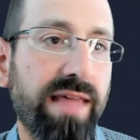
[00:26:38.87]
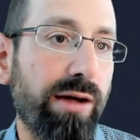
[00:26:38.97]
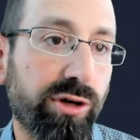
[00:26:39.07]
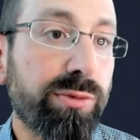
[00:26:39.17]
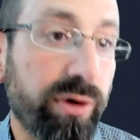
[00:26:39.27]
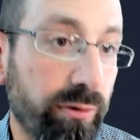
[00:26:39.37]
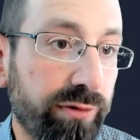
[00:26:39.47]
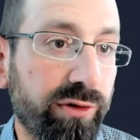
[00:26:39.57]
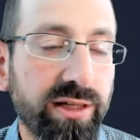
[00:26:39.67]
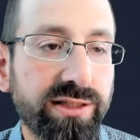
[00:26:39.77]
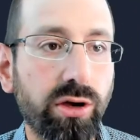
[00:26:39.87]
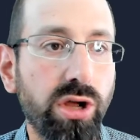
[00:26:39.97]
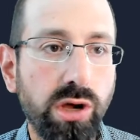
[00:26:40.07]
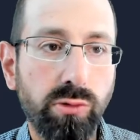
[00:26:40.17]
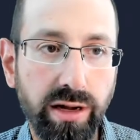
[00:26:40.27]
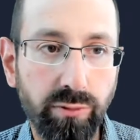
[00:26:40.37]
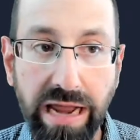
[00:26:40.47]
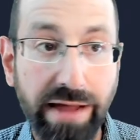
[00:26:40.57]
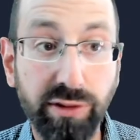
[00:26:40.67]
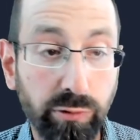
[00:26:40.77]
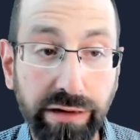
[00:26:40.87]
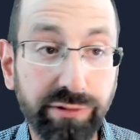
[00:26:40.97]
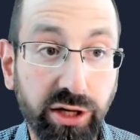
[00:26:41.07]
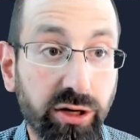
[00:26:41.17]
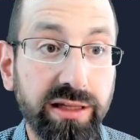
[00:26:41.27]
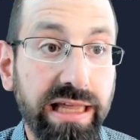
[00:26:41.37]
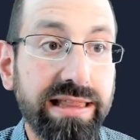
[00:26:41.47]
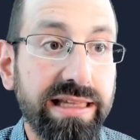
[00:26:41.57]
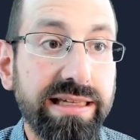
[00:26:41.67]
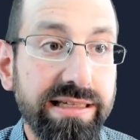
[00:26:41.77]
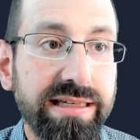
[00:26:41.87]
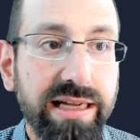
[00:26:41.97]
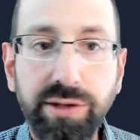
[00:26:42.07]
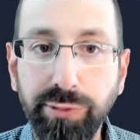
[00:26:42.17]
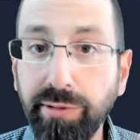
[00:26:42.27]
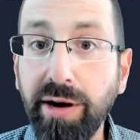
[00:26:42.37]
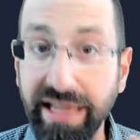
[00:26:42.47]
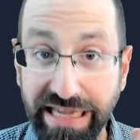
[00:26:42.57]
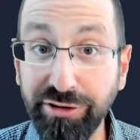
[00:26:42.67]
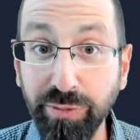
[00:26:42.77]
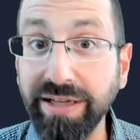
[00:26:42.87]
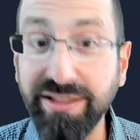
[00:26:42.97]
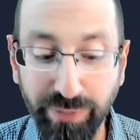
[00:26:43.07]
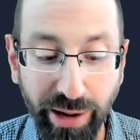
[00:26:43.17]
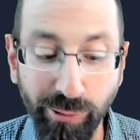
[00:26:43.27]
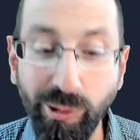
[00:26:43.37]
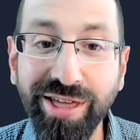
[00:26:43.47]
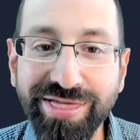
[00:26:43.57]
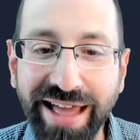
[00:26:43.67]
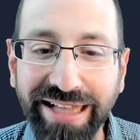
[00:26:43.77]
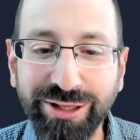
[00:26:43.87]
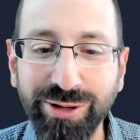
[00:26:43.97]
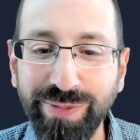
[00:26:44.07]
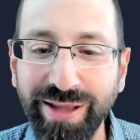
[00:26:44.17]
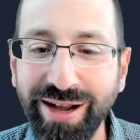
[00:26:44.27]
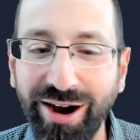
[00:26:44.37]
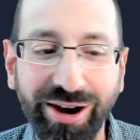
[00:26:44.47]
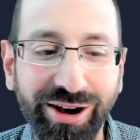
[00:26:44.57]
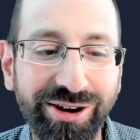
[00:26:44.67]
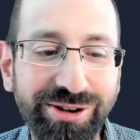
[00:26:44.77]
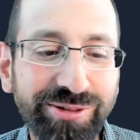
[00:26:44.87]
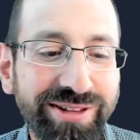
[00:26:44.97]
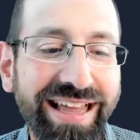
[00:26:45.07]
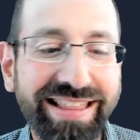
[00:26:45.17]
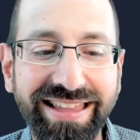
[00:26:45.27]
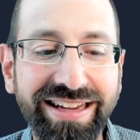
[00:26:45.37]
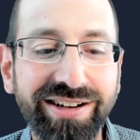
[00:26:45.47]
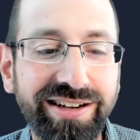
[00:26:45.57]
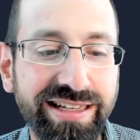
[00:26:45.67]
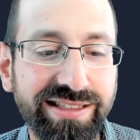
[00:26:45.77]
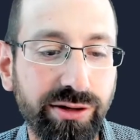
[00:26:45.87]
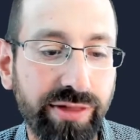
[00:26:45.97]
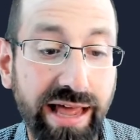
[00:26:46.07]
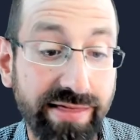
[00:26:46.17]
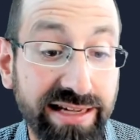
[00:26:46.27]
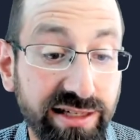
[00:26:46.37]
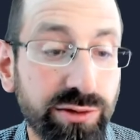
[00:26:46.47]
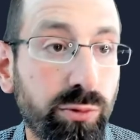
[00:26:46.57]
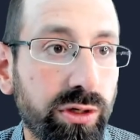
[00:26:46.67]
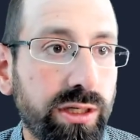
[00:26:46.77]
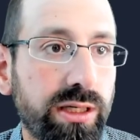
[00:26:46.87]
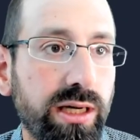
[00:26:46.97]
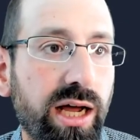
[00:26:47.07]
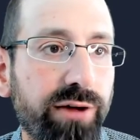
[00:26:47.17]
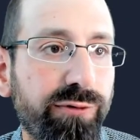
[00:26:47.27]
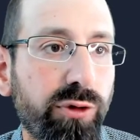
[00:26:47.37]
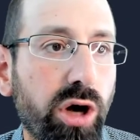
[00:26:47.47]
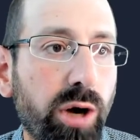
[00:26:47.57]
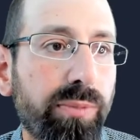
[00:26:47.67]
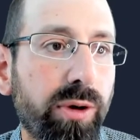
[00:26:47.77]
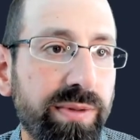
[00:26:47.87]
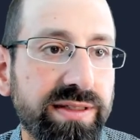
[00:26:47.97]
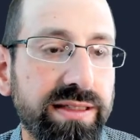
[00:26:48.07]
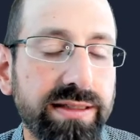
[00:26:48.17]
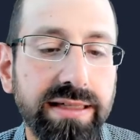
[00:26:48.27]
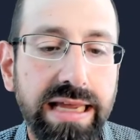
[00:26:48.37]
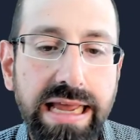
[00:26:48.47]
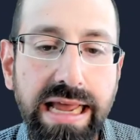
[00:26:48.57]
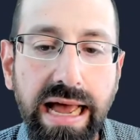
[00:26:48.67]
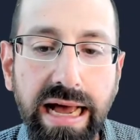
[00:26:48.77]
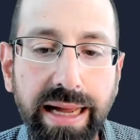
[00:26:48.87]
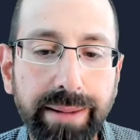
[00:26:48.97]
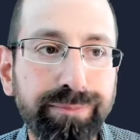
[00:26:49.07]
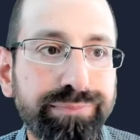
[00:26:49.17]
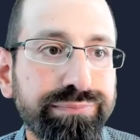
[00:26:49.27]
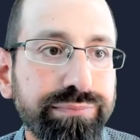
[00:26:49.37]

works pretty well for us. So we have whatever the current length is. We want to increment it by 1. That's going to be our new length here, and so that does work for our purposes. Then